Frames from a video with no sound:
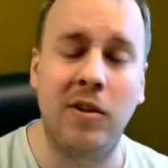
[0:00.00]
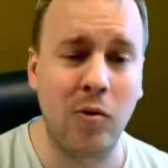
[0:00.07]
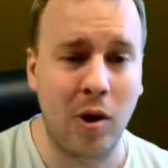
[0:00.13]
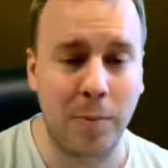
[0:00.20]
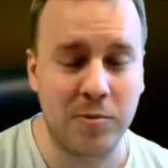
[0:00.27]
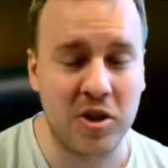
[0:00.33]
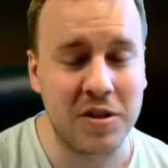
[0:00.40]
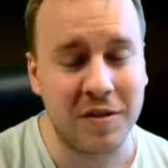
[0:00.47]
two
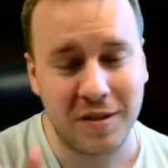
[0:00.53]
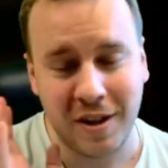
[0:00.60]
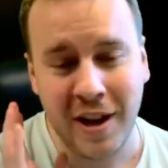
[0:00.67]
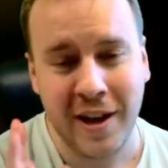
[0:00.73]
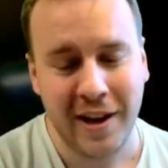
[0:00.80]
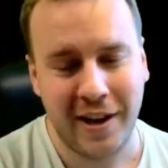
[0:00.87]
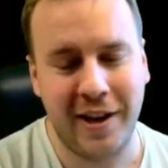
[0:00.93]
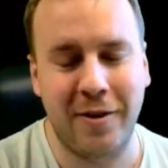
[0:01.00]
options
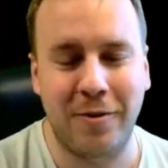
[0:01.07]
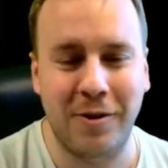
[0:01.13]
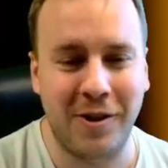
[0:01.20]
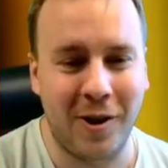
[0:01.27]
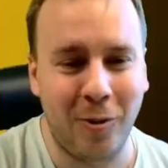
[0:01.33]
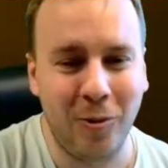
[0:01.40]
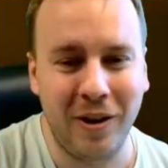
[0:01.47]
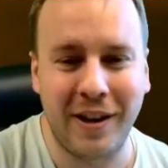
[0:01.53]
here on
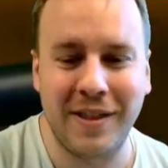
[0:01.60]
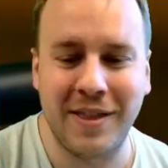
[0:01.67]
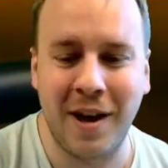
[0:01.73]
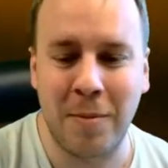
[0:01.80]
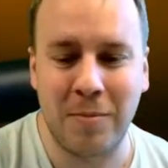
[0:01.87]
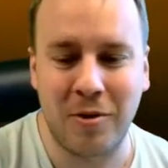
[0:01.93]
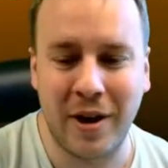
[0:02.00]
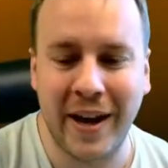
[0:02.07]
hole
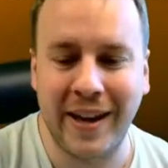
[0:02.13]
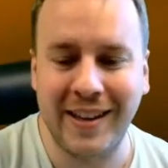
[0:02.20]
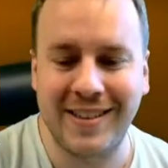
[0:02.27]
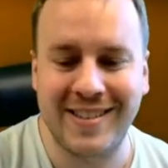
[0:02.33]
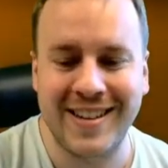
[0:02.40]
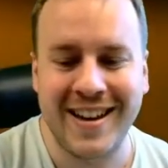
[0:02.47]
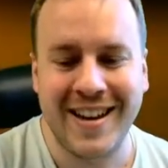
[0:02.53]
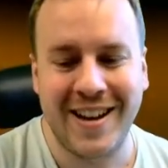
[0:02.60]
number eight,
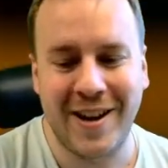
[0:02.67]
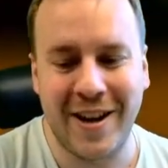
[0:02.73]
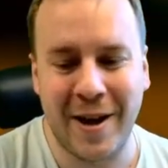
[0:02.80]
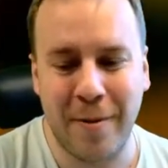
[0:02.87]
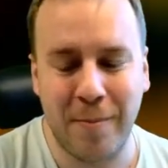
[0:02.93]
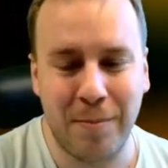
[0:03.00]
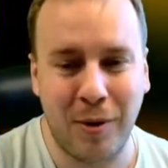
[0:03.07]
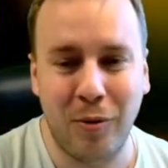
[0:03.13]
uh,
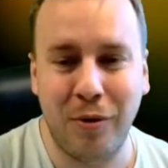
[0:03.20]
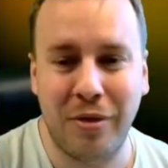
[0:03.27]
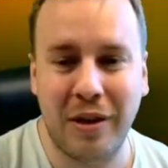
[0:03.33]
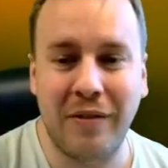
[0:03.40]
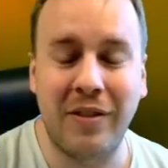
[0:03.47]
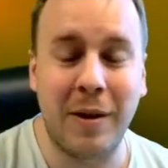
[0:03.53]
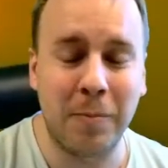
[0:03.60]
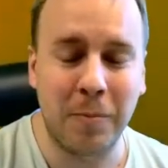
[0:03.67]
both of
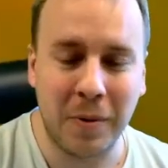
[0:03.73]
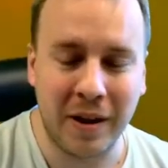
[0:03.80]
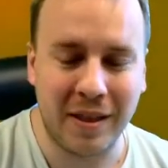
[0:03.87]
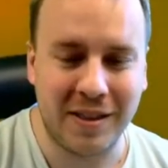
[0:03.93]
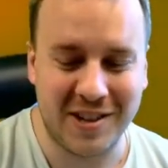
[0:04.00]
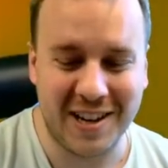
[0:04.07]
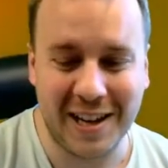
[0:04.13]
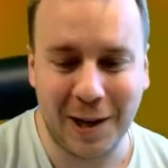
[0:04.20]
them with
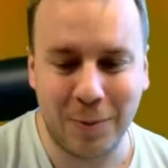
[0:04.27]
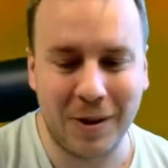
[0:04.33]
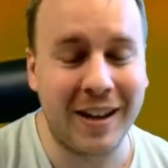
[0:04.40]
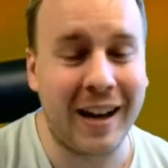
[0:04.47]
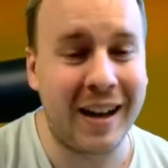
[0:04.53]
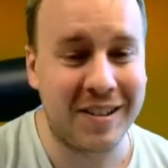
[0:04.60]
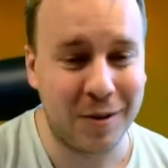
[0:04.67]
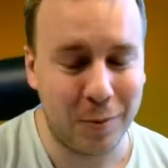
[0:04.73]
tailwind
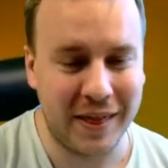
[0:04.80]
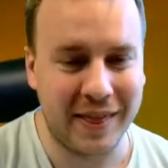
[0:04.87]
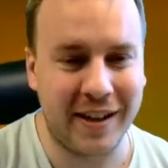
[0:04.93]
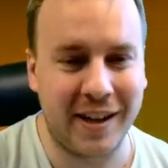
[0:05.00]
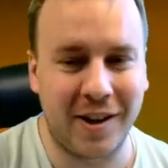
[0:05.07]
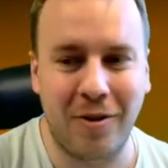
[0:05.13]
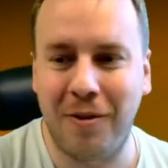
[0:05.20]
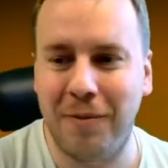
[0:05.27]
as a wind
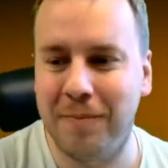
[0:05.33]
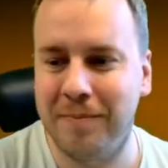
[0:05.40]
angle.